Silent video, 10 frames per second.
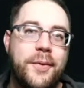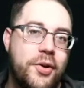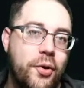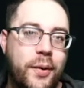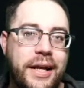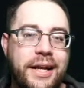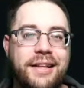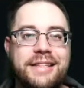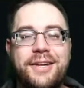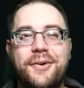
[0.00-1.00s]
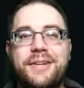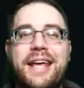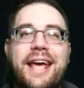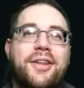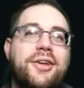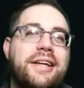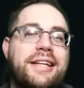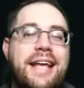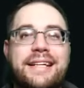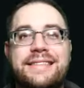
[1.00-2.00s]
Arena. Let's go ahead and take a look at the
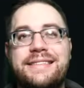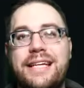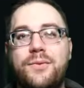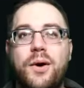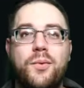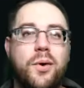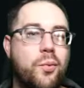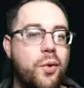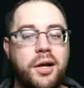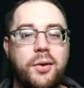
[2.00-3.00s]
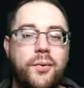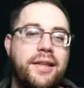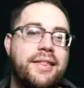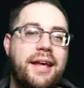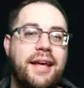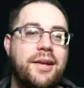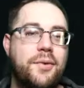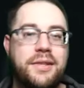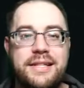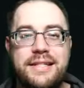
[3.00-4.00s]
deck, see what we're working with and what
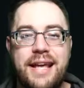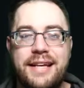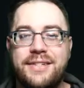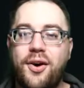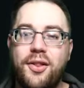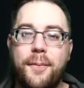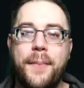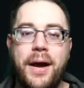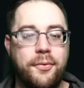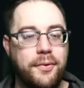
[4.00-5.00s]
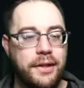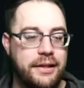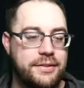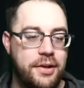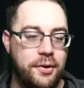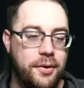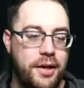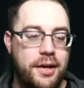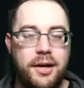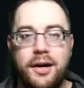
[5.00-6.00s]
this deck is all about, really. So,
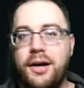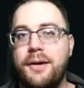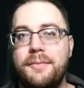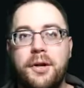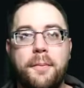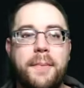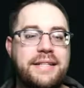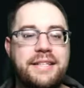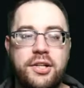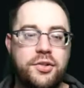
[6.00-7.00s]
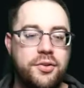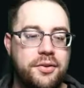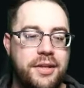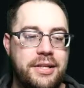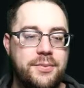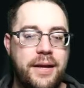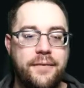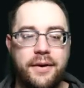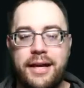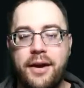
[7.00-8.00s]
basic control things. We have
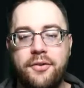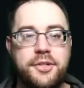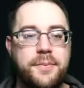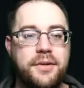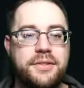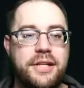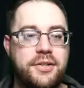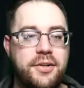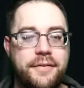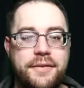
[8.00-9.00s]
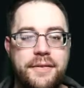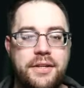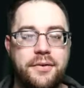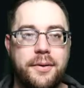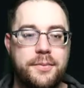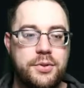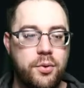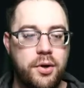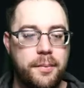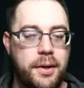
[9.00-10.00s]
our counter spells here, Dovin's Veto and
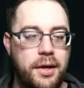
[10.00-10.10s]
Absorb.